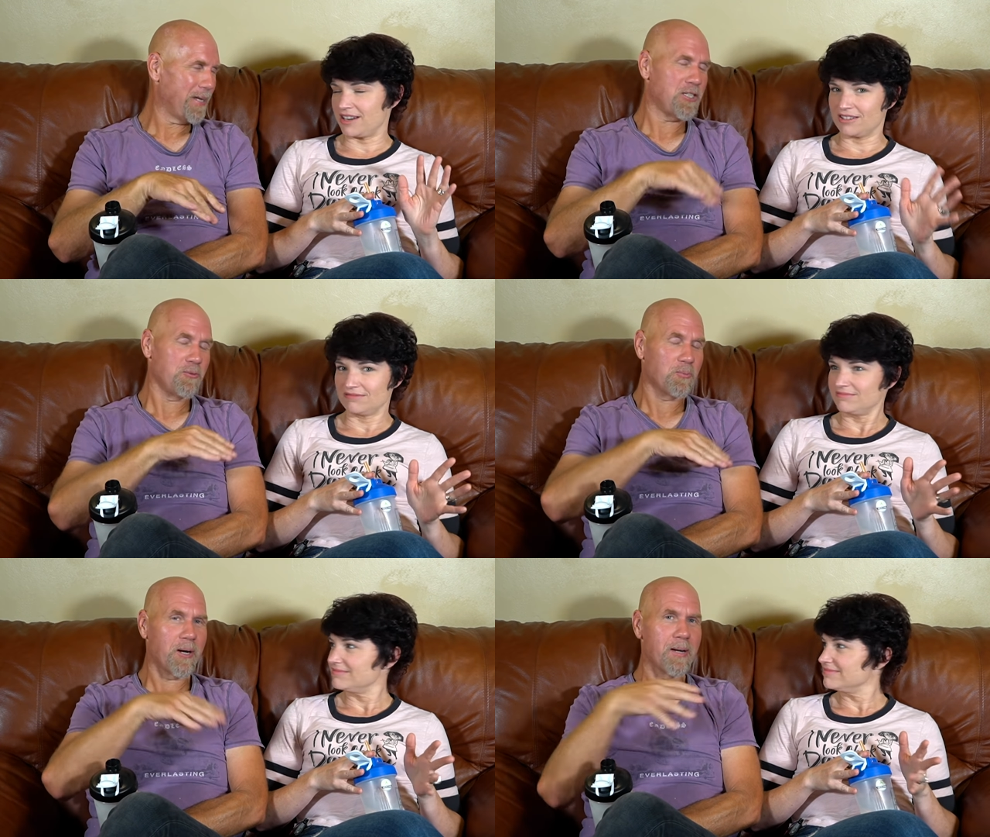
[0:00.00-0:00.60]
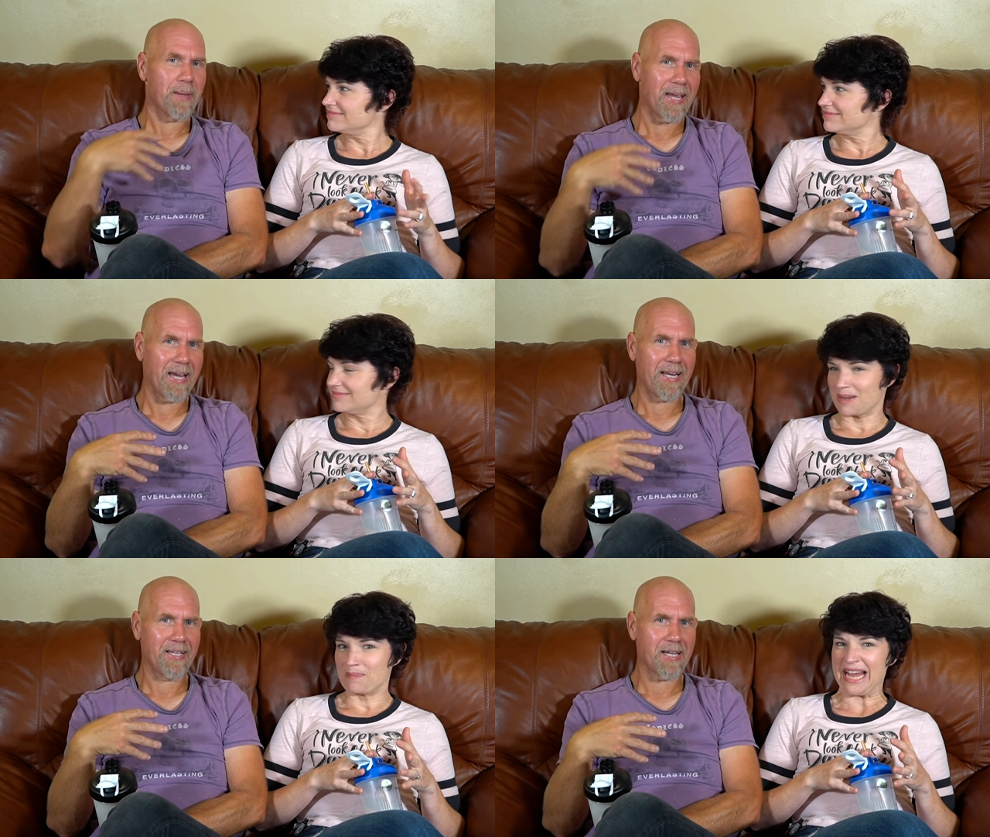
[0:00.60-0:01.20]
Speaker 1: like, no. She was wearing a
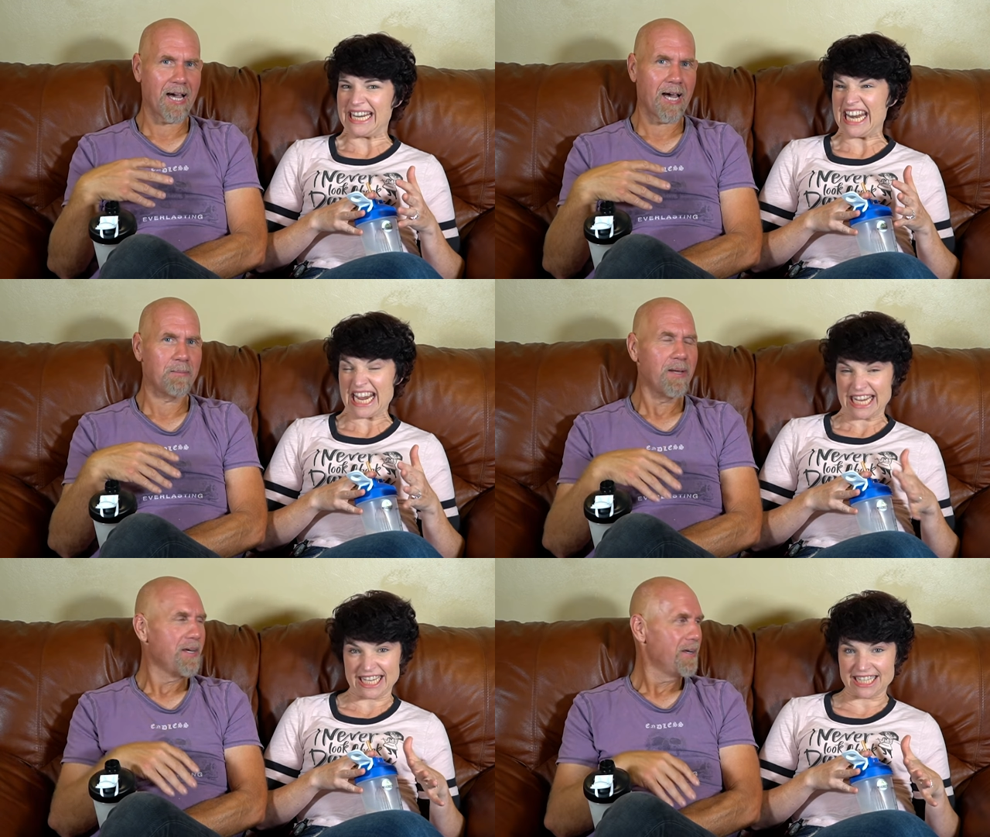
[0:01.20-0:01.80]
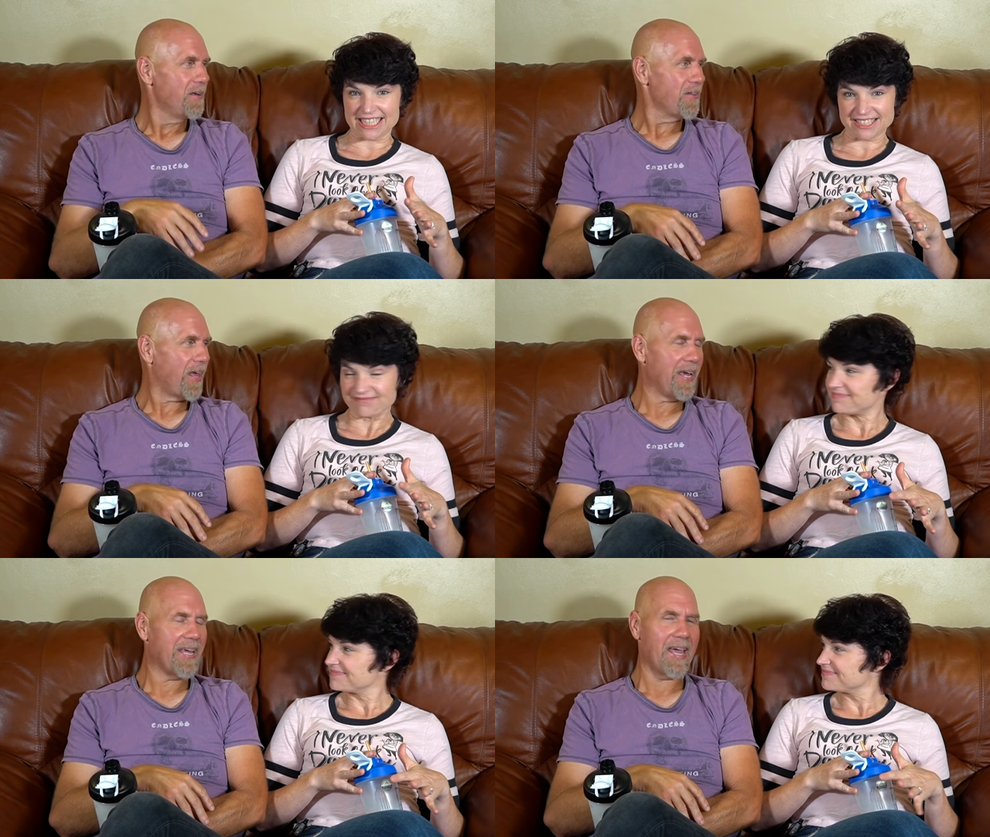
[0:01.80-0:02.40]
bikini not top. Not naked.
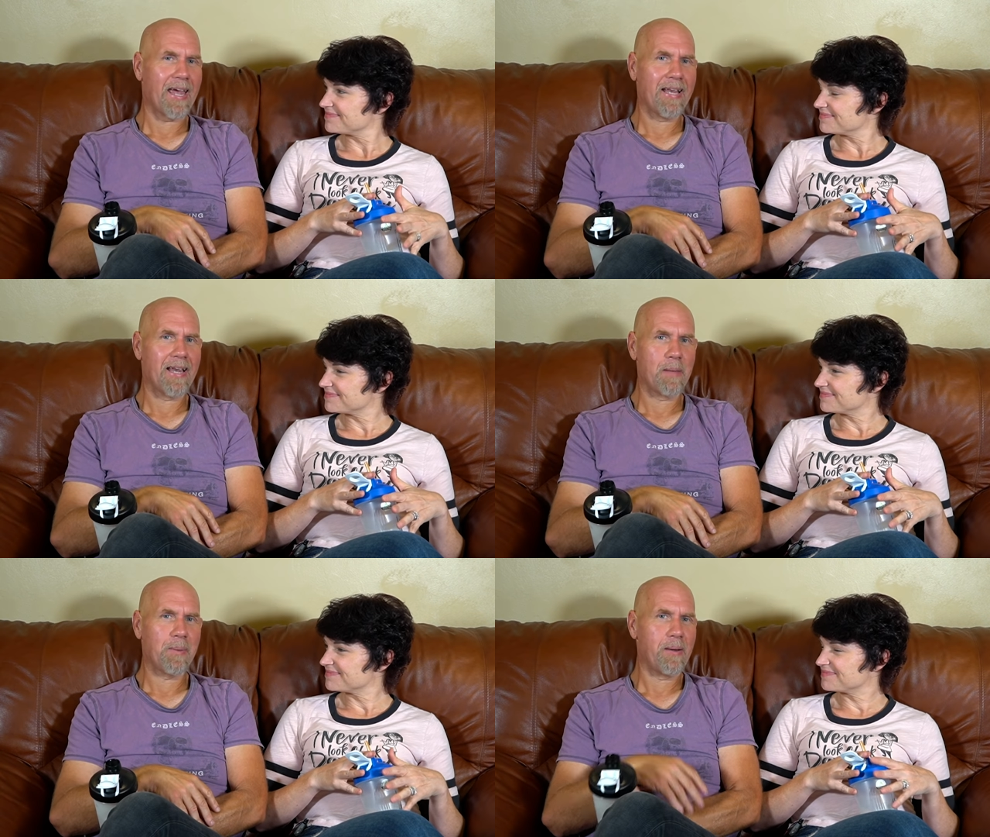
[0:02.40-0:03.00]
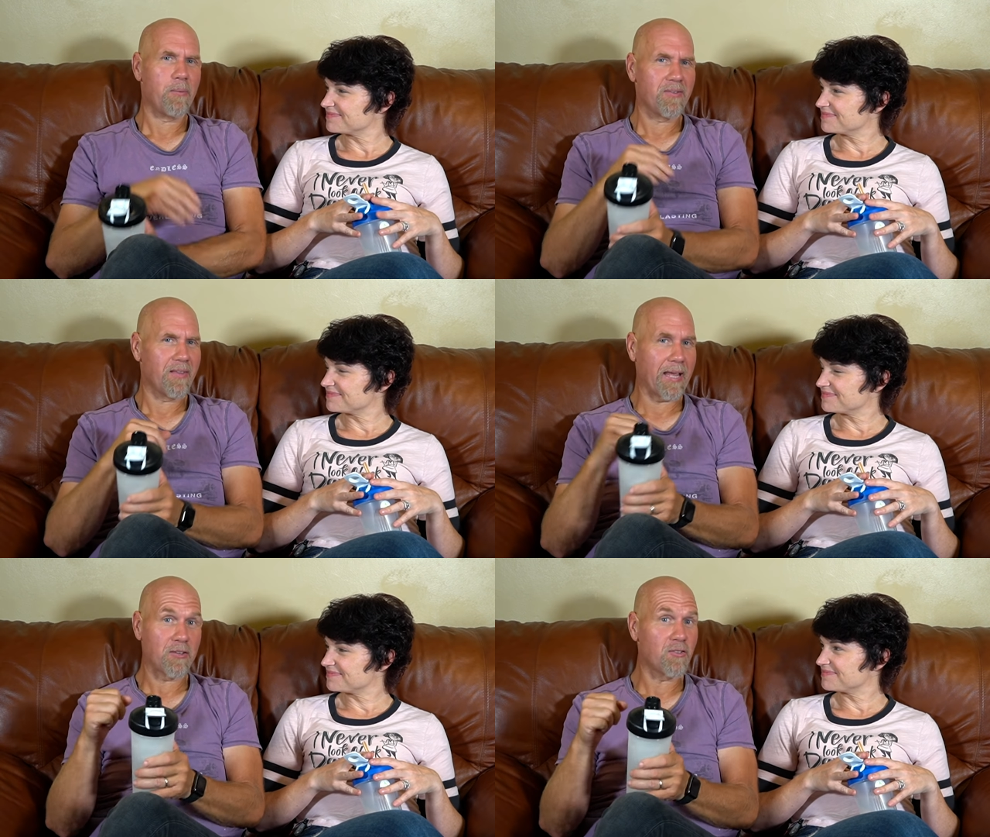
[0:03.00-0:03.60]
Like, and, I mean, it wasn't,
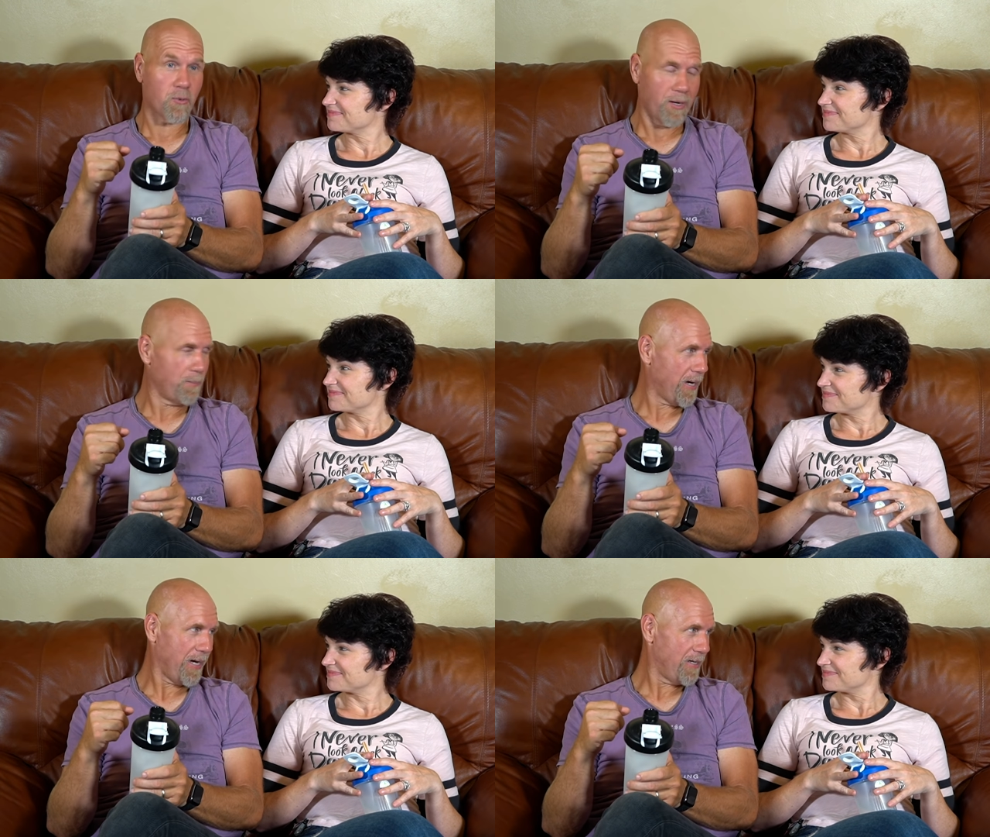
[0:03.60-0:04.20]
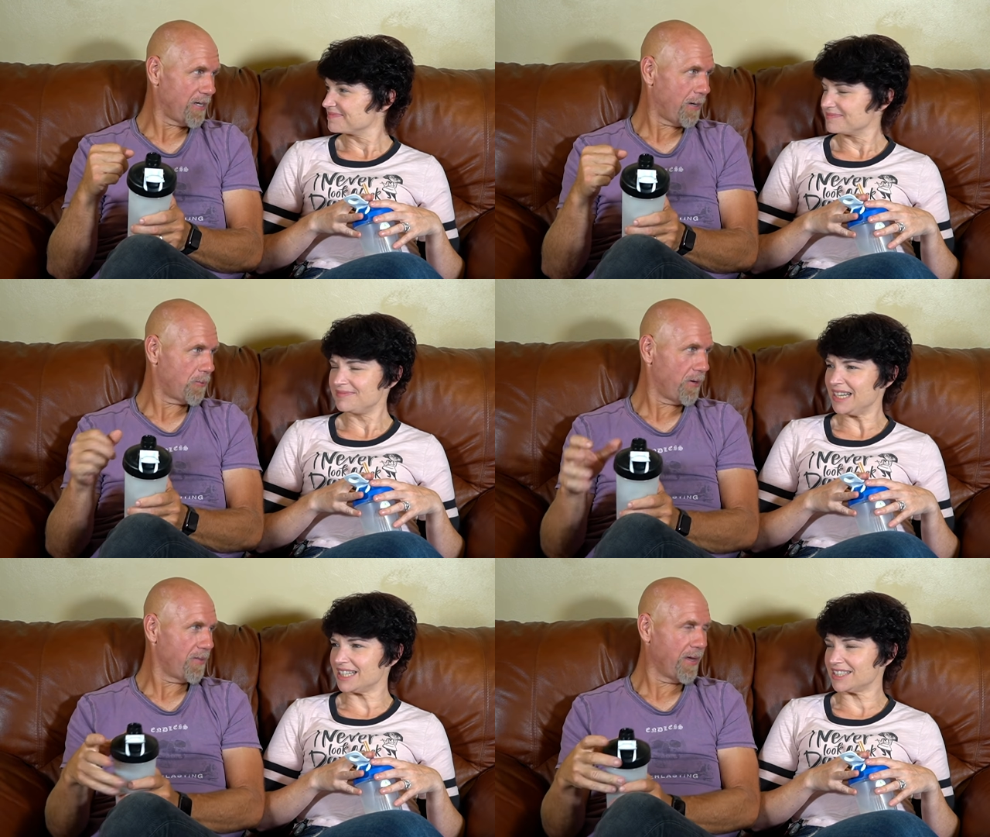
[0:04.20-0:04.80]
like, a string bikini top
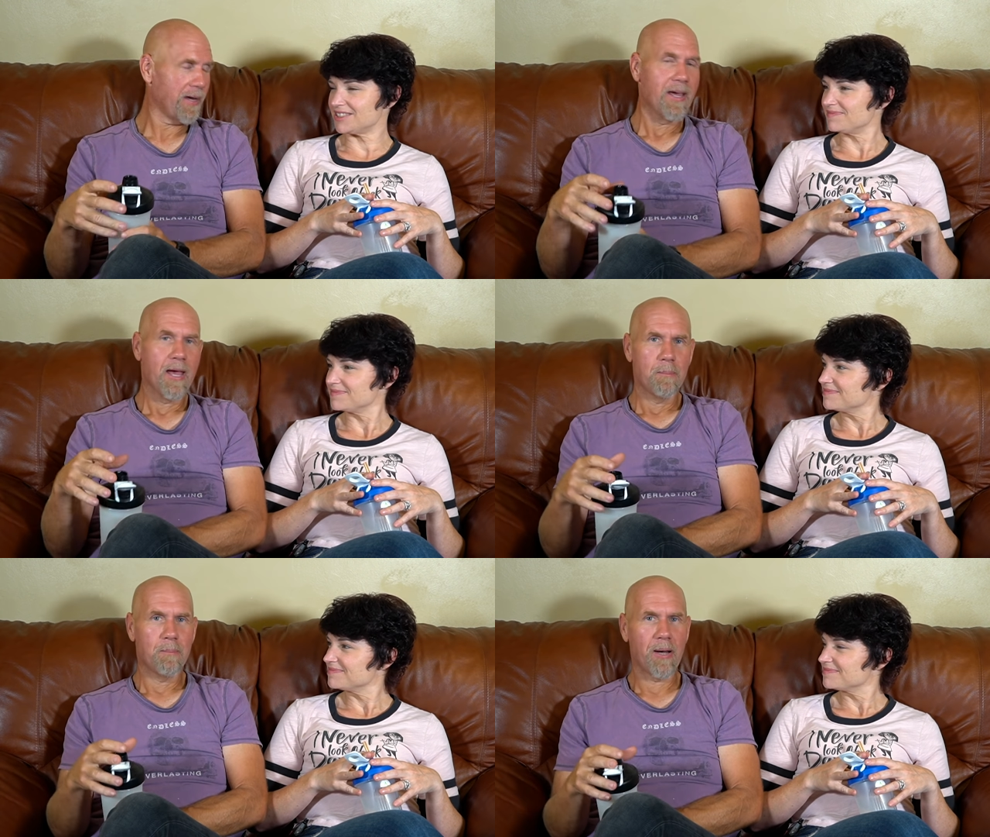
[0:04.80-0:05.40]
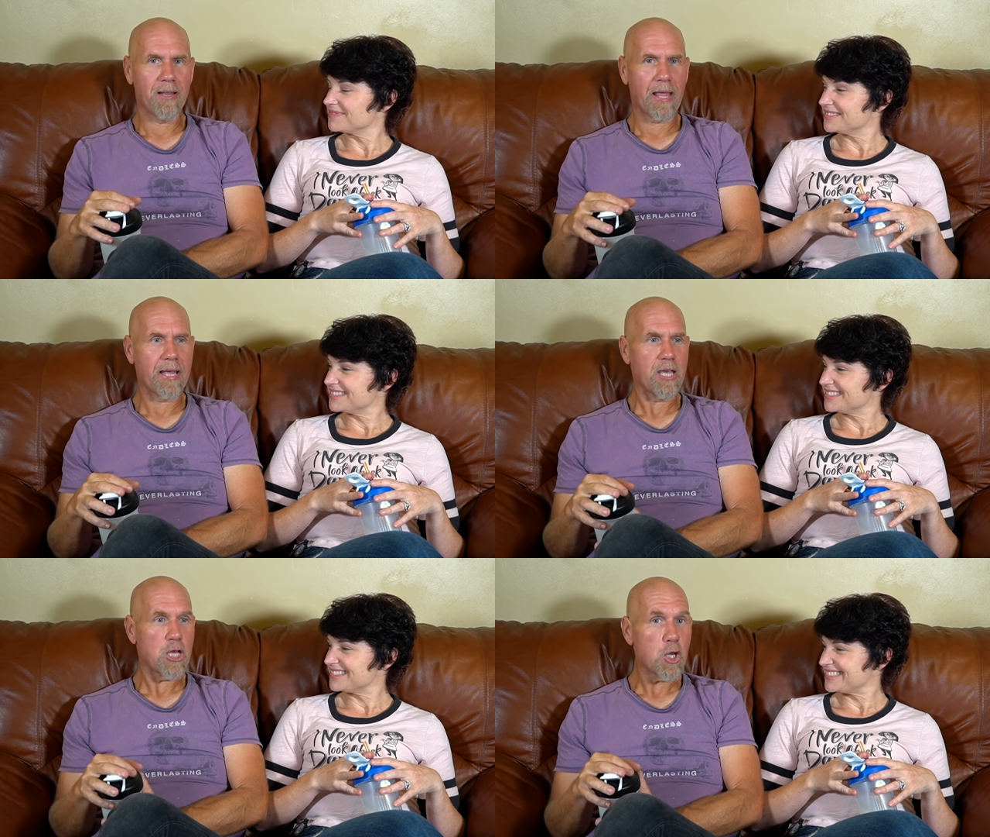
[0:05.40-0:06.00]
or no. anything. But, like,
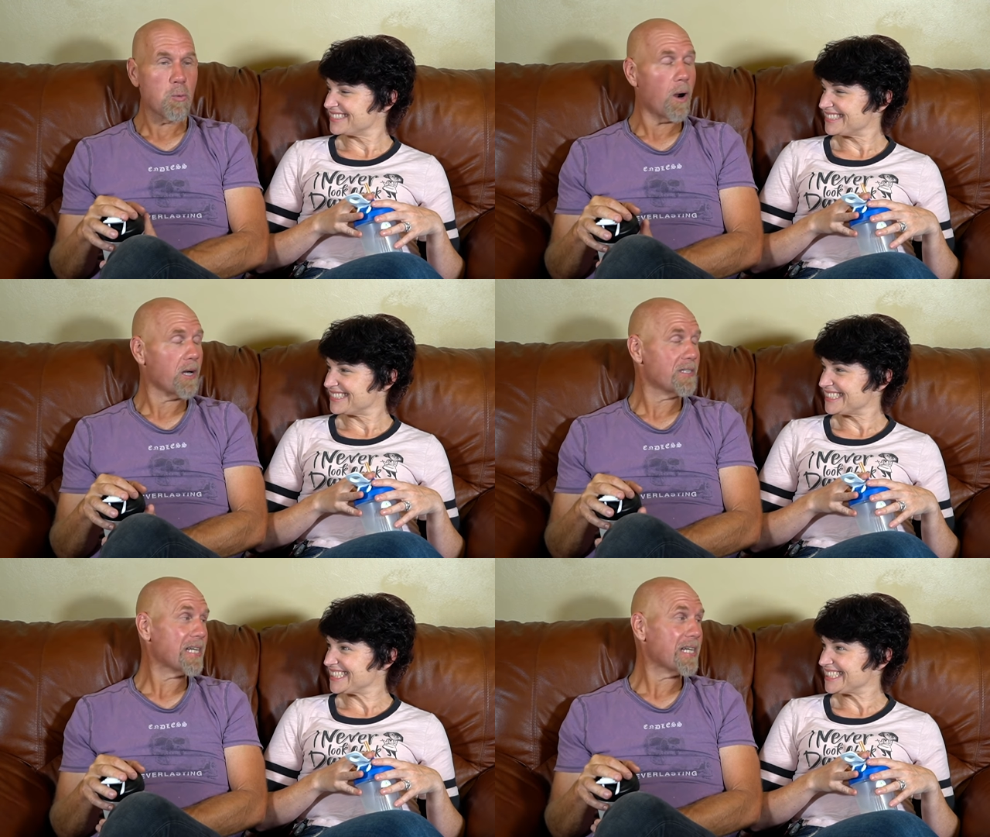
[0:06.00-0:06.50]
you are